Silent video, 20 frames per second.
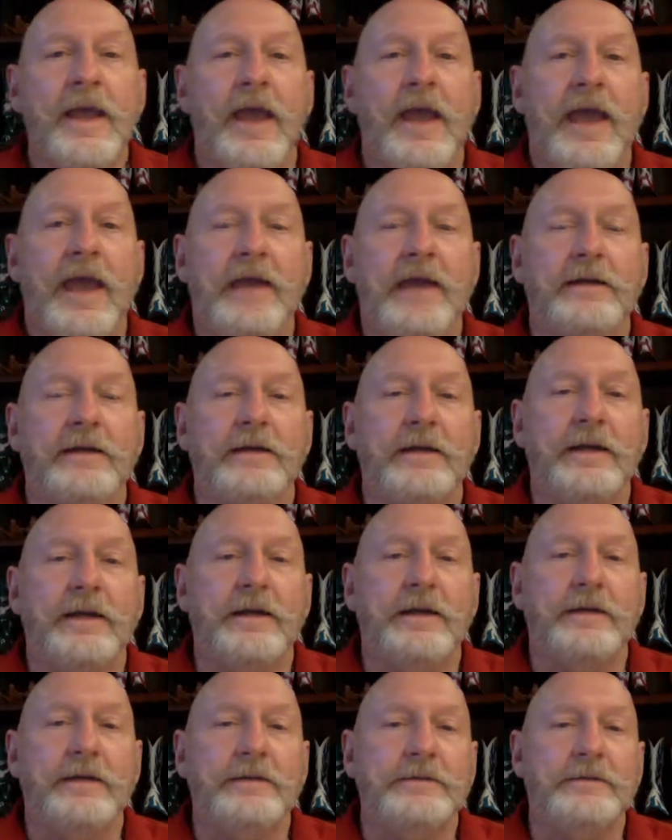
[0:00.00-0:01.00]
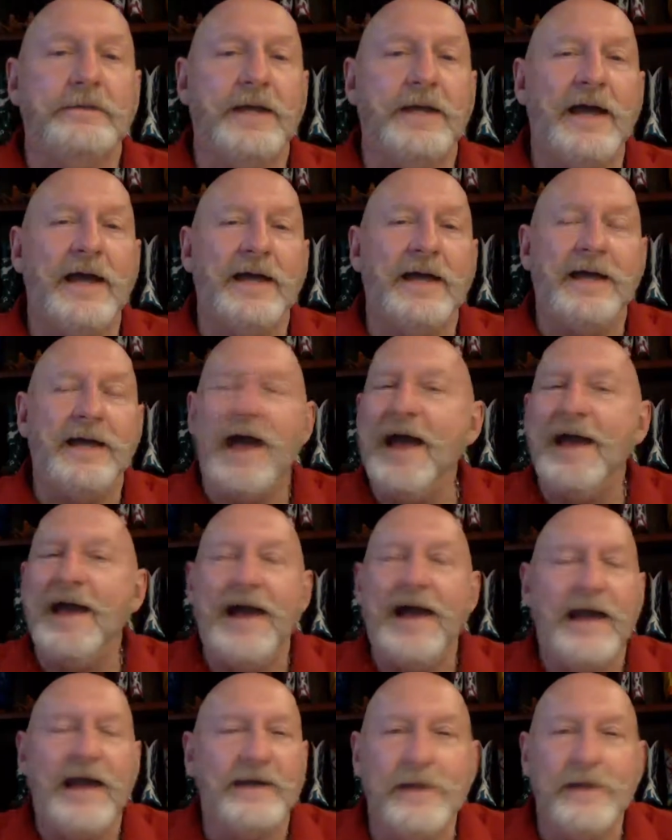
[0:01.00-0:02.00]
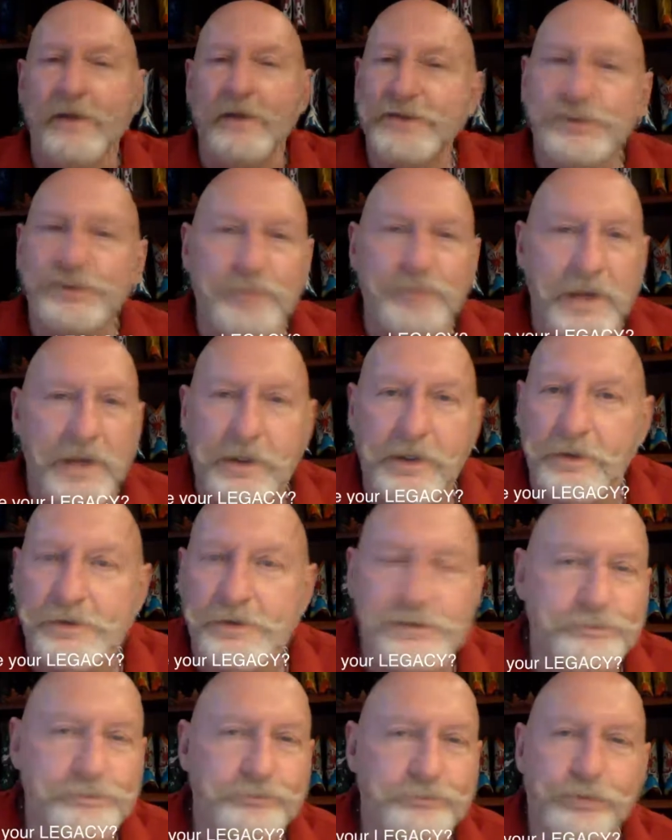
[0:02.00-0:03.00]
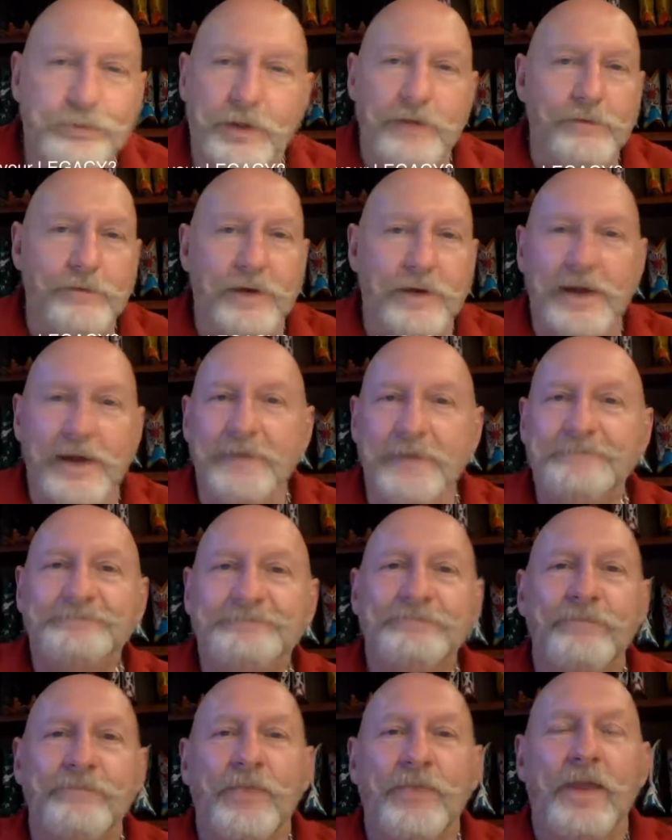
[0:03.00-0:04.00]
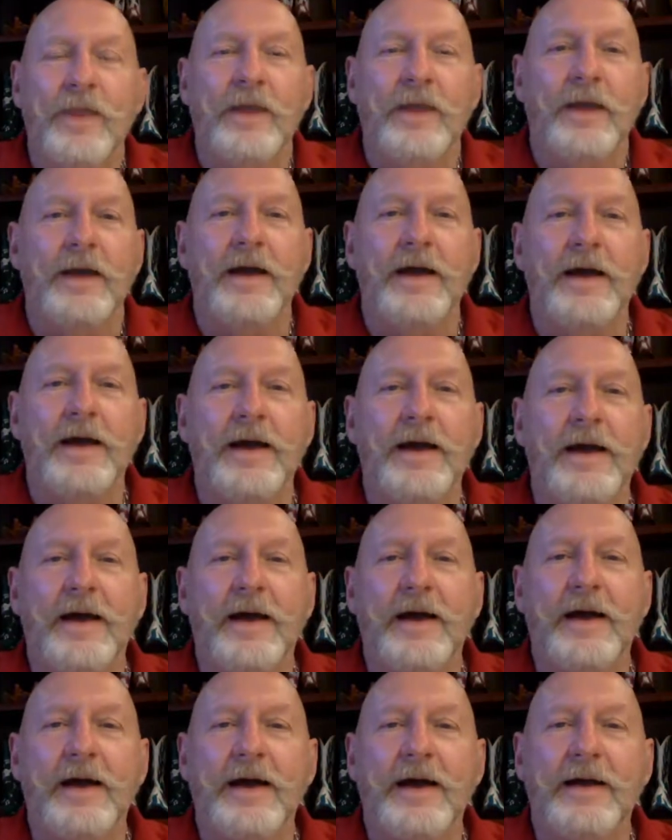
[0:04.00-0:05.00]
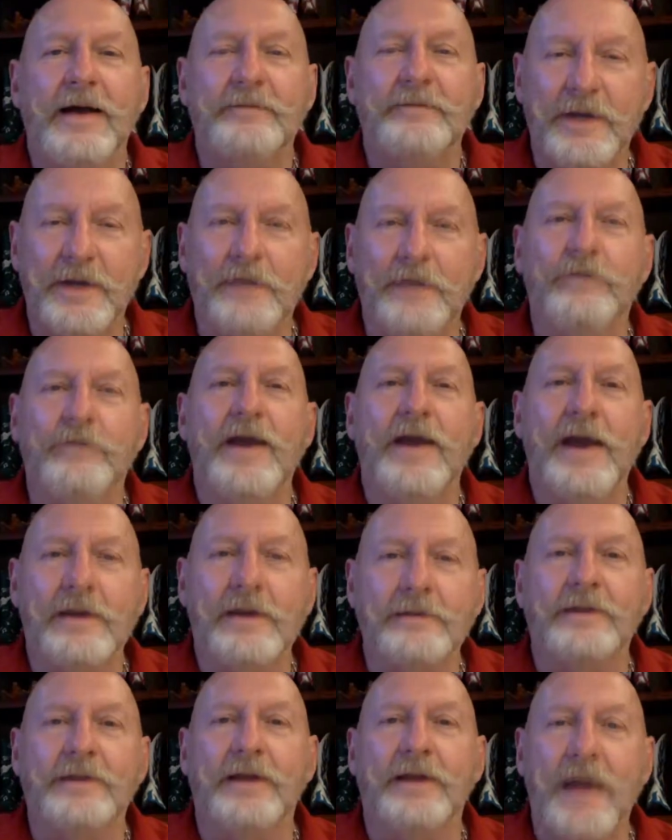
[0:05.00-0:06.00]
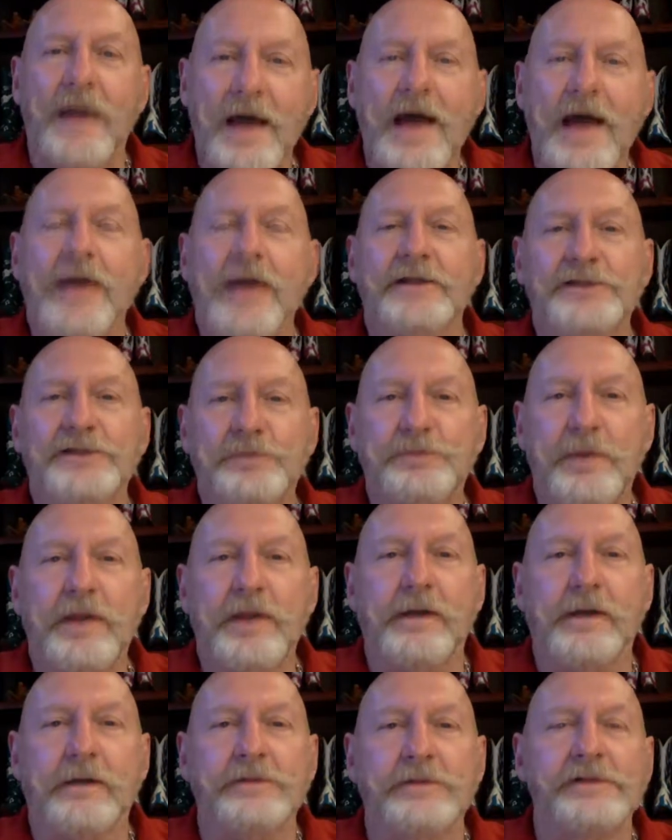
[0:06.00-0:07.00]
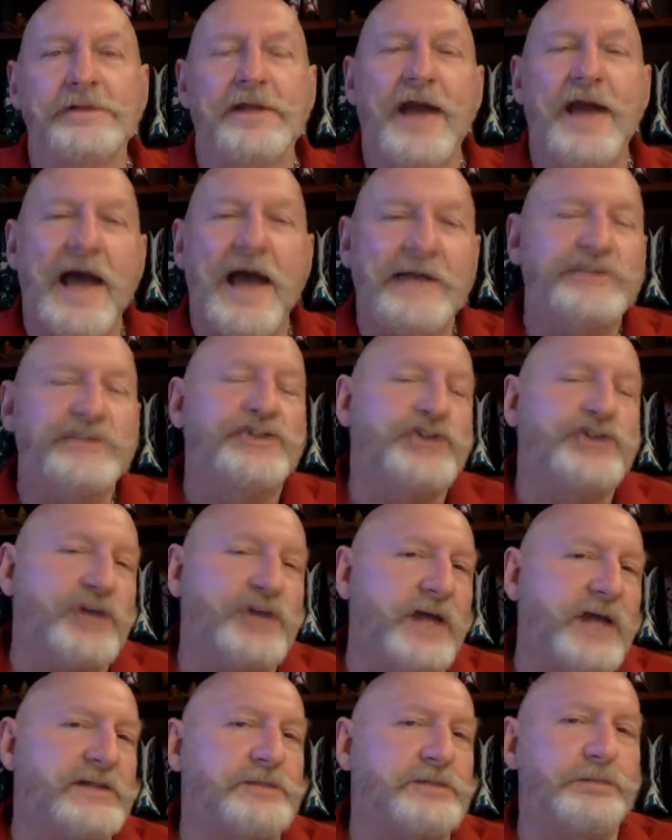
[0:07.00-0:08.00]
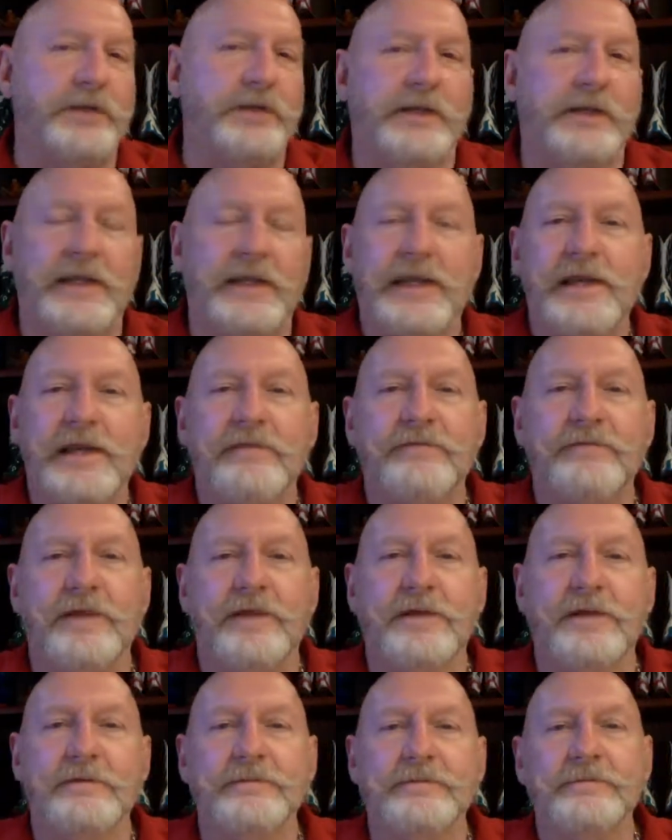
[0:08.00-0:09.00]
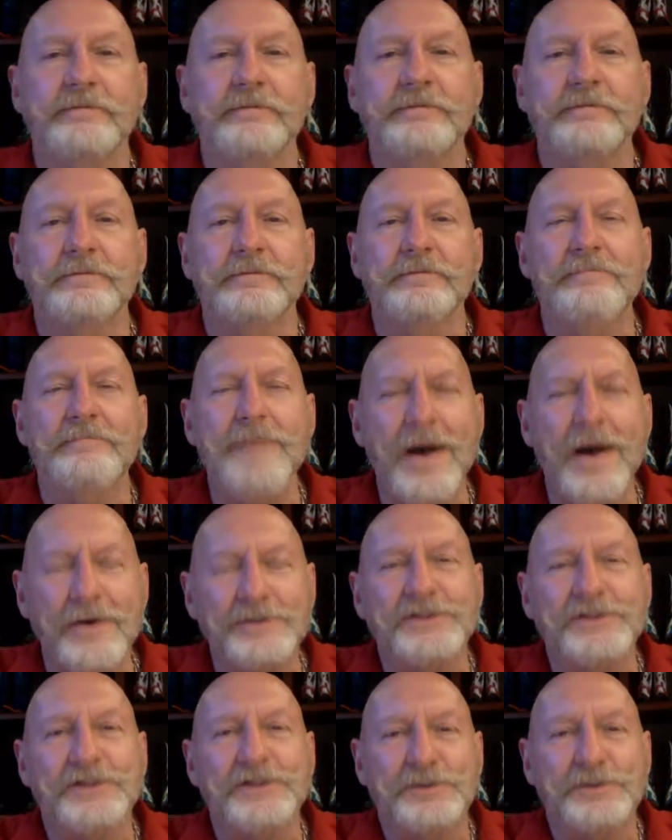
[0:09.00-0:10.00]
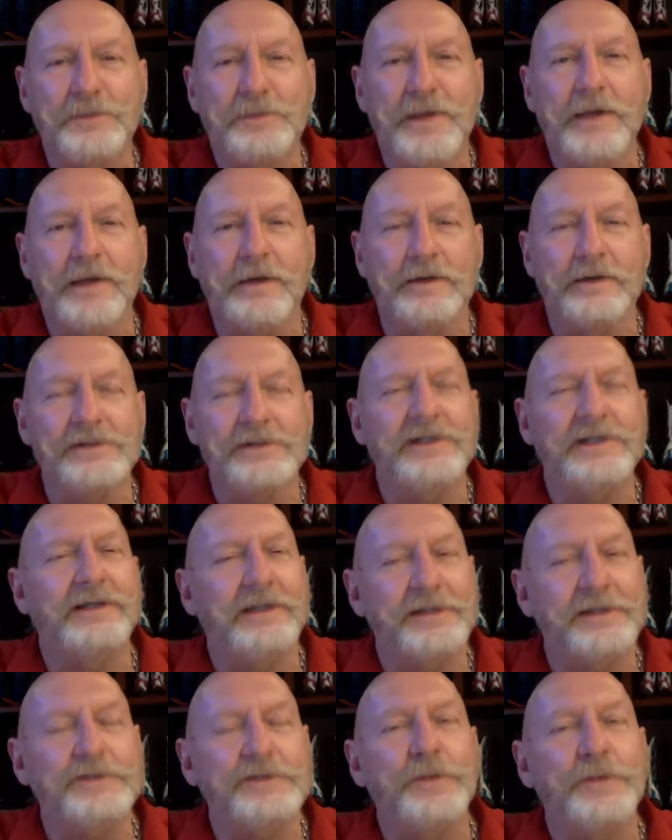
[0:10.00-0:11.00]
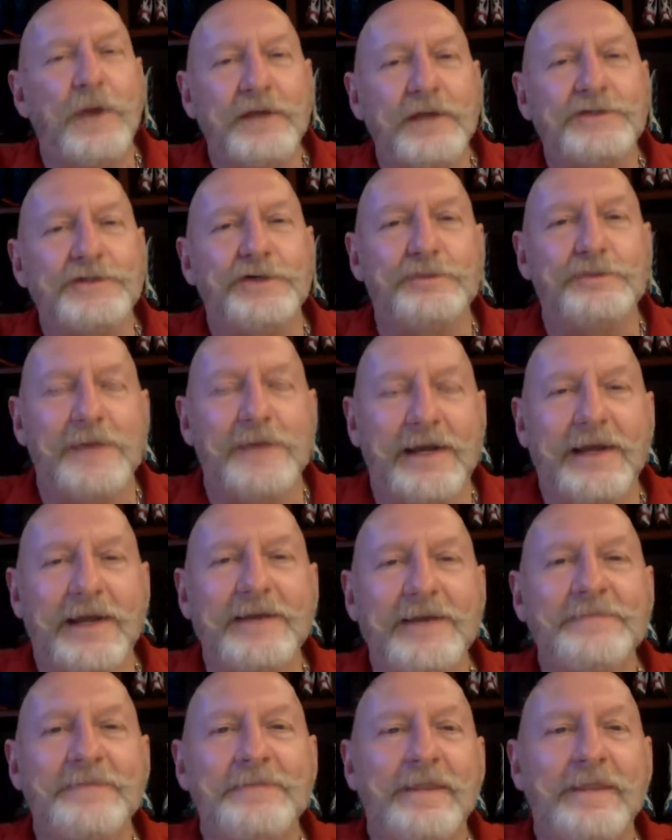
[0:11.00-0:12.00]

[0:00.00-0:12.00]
And I, I, I know speakers pretty well. Uh, I've been around a lot of speakers, and I just believe that most speakers, at least way too many,